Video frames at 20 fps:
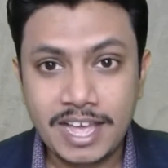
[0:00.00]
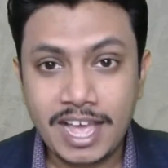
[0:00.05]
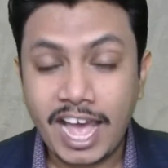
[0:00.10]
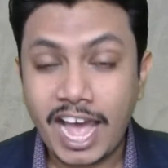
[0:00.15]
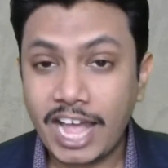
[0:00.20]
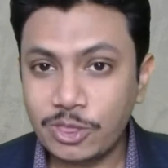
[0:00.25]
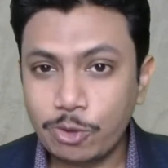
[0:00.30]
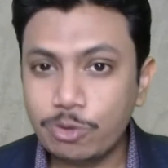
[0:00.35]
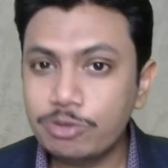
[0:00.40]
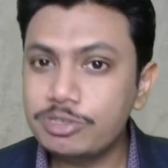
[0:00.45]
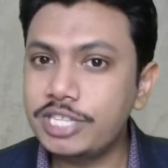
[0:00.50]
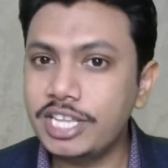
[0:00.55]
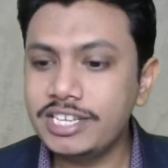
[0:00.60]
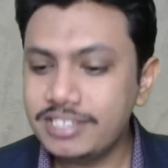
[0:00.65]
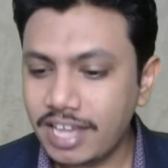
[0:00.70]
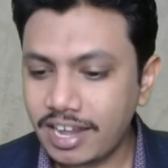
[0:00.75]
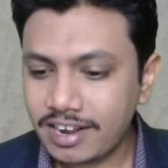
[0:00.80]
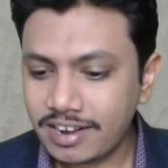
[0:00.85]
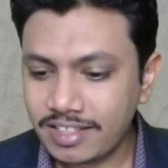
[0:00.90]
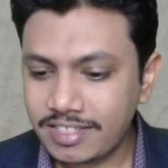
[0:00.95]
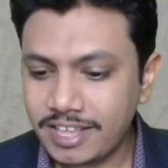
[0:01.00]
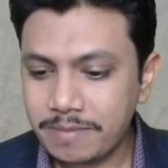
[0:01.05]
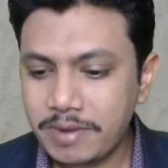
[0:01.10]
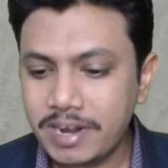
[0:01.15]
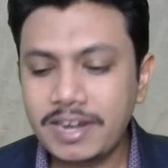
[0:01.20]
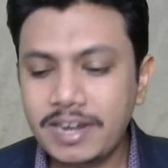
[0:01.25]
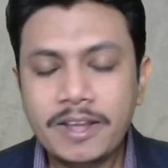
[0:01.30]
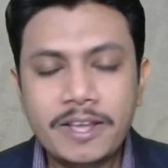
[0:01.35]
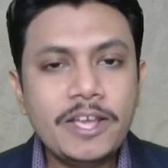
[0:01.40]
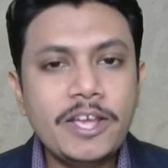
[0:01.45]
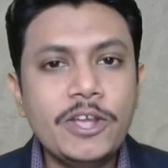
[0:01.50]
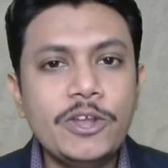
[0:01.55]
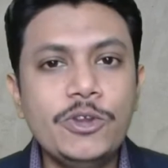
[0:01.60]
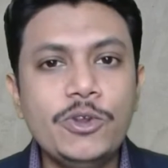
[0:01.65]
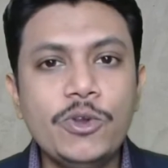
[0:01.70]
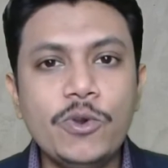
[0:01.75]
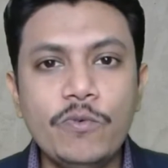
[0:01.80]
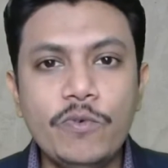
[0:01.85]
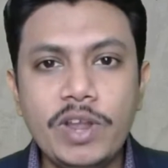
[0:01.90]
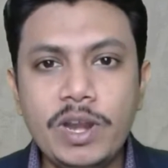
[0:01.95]
And those things are nothing but
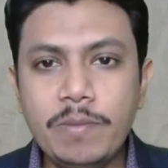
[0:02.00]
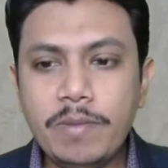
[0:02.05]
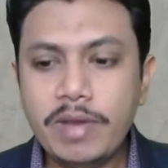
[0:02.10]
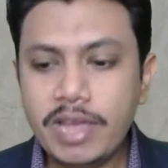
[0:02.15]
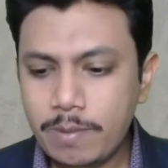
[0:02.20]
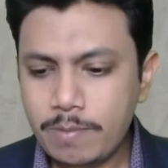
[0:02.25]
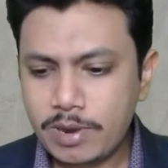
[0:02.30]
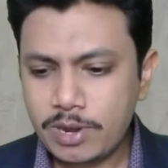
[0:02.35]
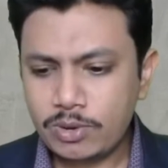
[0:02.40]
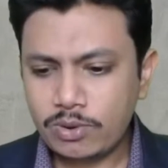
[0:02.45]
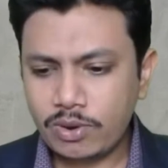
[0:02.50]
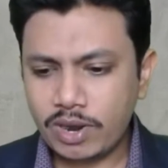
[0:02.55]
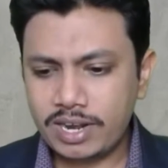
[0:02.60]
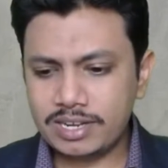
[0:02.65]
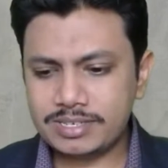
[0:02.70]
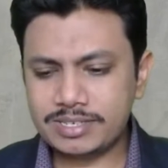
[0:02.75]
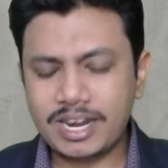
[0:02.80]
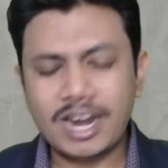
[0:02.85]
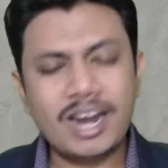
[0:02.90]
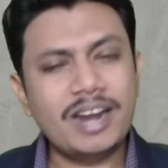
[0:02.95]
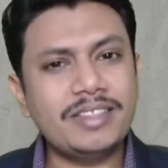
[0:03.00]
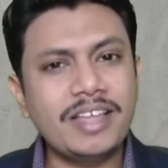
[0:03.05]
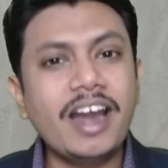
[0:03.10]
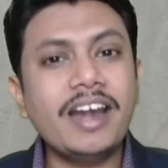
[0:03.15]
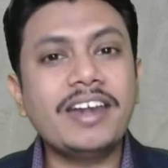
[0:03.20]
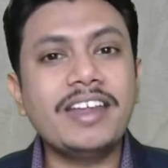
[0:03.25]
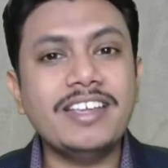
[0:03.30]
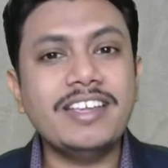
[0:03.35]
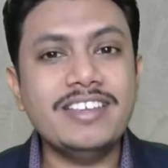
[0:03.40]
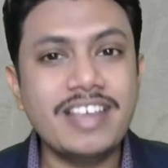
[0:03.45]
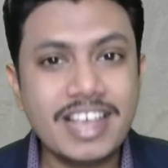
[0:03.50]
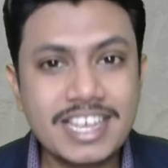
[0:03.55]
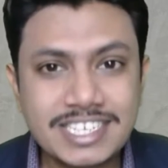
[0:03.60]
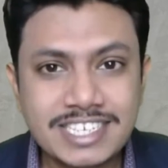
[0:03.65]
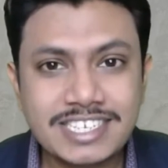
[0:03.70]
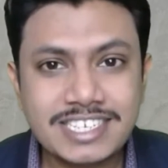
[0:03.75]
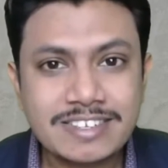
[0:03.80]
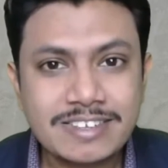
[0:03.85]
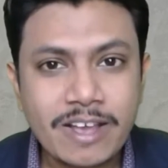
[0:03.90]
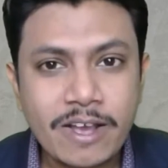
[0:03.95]
you will be able to understand that
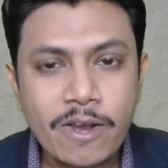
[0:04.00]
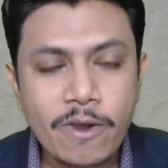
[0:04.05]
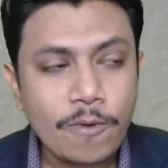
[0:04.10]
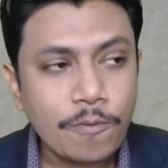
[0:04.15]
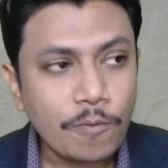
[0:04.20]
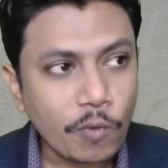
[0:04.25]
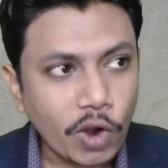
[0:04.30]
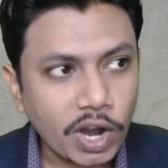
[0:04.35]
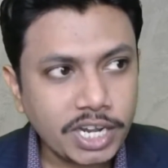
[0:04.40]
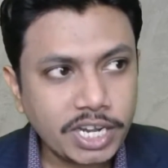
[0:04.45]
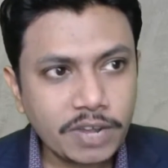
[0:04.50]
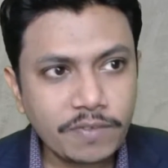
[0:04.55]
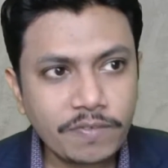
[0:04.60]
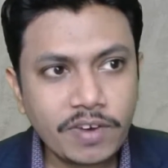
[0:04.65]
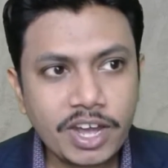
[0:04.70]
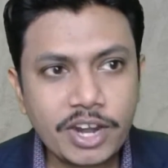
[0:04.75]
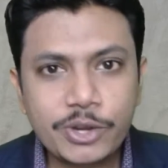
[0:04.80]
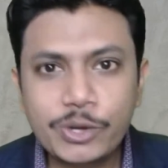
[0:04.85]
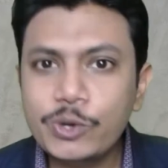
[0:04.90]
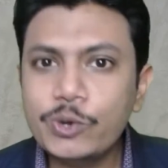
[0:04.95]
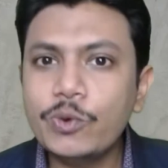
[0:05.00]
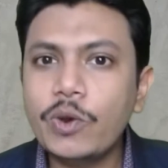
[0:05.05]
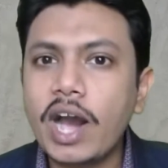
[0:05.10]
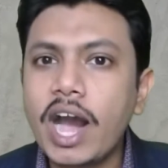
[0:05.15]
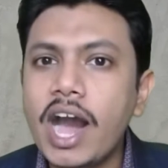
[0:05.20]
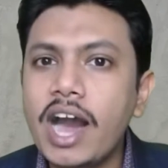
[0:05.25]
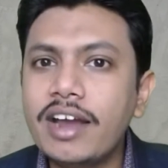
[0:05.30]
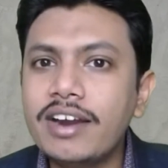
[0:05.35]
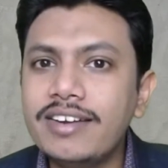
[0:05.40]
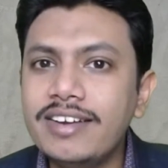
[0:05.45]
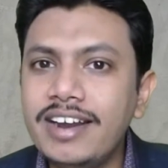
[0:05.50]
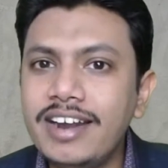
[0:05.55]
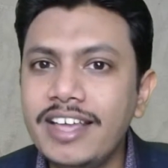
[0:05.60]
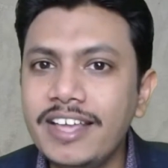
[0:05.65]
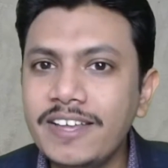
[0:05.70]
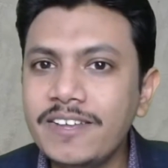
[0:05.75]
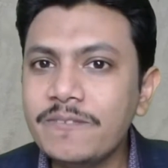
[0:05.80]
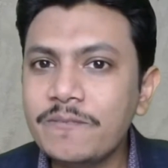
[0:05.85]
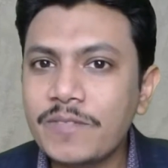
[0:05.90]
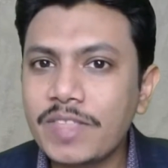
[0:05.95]
yes, whatever you are
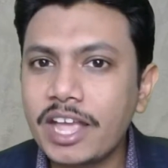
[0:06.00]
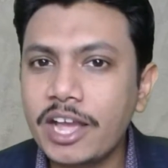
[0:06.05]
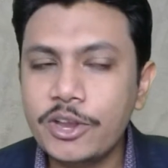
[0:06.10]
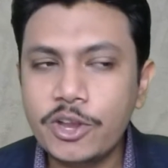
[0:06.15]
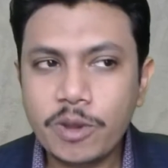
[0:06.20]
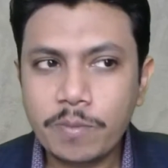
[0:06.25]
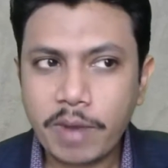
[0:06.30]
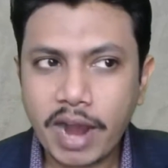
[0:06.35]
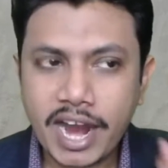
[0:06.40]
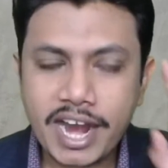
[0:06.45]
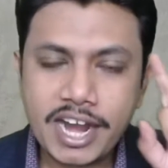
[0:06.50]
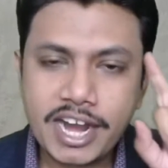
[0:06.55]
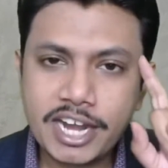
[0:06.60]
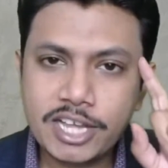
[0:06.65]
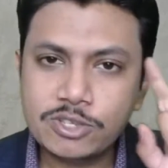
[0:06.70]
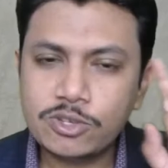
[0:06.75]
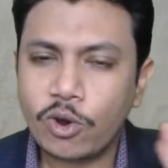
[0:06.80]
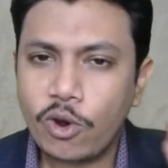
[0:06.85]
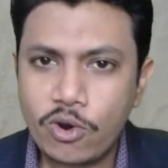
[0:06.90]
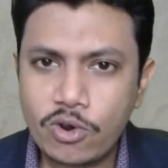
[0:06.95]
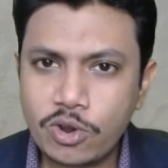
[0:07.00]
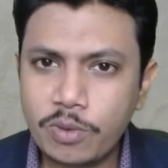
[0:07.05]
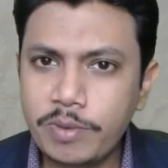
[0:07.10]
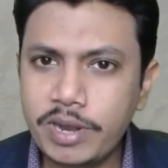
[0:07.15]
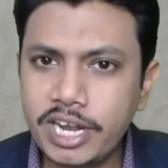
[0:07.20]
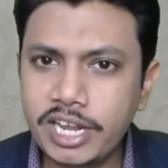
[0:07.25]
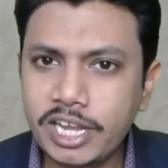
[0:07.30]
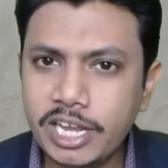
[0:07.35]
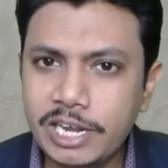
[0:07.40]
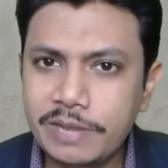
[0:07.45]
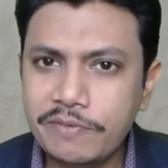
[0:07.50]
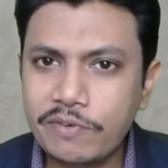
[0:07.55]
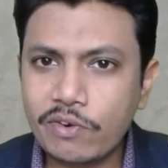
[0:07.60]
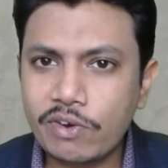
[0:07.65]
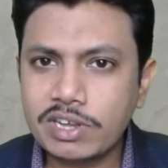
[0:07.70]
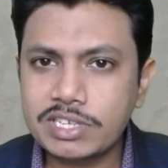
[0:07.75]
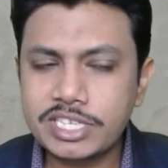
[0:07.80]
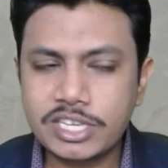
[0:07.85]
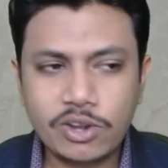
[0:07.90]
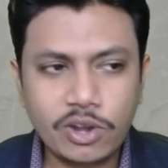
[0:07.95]
reading, your mind is automatically
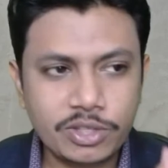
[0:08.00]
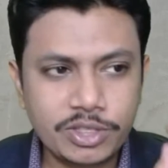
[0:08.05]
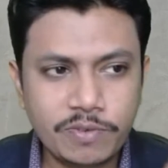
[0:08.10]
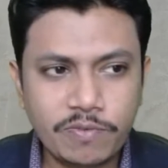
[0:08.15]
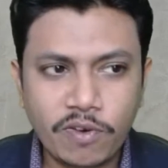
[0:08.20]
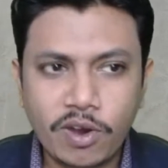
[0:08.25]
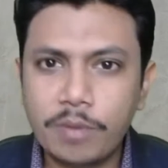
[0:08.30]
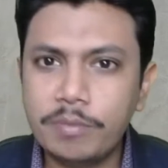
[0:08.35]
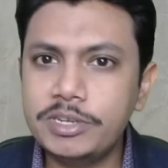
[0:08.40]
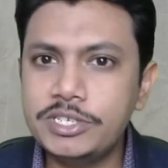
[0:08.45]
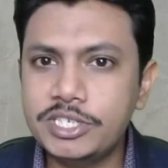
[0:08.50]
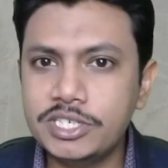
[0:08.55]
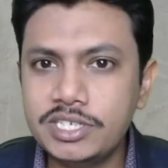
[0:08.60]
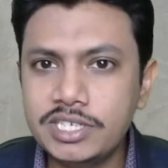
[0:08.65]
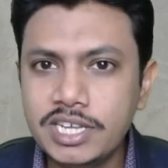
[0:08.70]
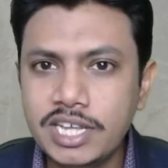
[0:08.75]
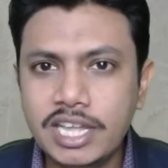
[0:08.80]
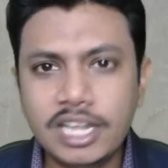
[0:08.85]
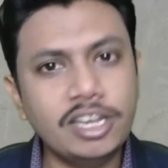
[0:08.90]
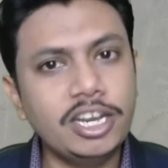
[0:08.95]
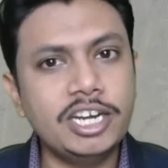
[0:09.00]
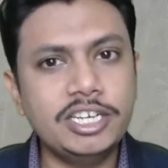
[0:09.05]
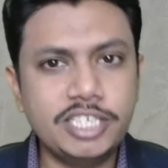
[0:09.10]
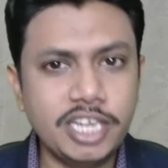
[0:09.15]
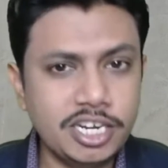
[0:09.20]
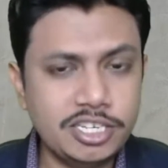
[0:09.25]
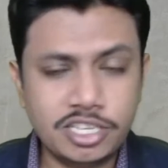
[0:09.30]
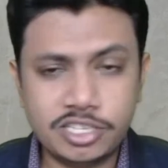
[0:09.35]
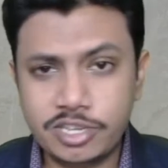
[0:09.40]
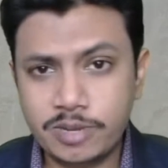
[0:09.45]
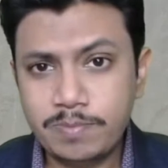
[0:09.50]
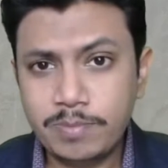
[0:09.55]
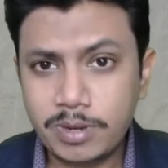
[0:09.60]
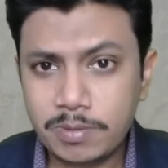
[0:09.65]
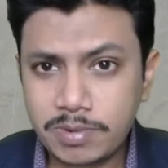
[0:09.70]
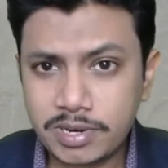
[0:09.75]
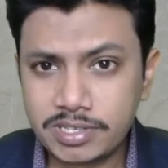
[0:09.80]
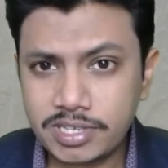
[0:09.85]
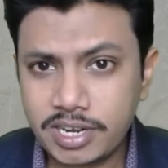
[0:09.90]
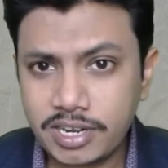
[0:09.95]
focusing on the formation. Let's say it's a simple
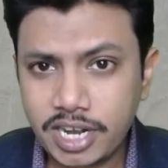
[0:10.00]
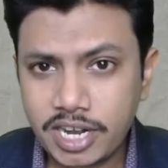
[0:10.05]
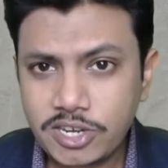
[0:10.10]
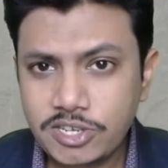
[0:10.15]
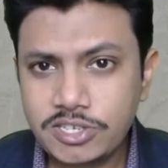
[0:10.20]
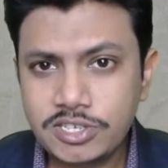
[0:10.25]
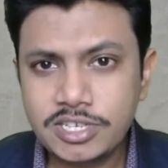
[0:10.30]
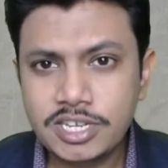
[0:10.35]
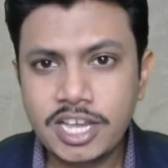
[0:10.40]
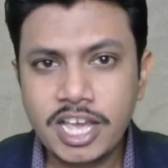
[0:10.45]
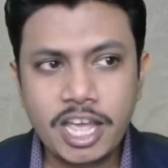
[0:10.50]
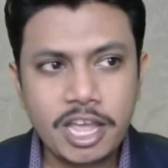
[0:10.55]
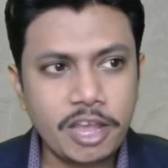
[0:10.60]
present tense.